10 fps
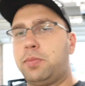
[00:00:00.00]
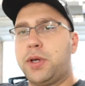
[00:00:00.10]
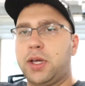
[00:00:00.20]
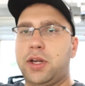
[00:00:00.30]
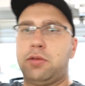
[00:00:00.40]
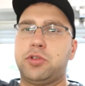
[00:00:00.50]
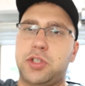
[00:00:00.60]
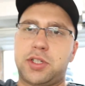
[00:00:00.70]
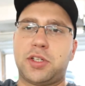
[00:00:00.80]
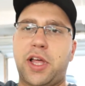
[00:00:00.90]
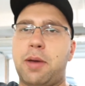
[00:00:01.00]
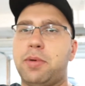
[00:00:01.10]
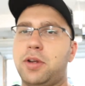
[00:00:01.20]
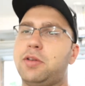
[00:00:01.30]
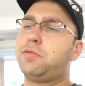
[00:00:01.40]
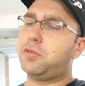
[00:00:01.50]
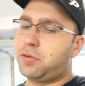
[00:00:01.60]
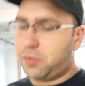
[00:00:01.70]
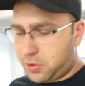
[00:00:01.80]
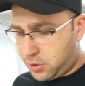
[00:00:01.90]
pit, it was just slapping on the roof,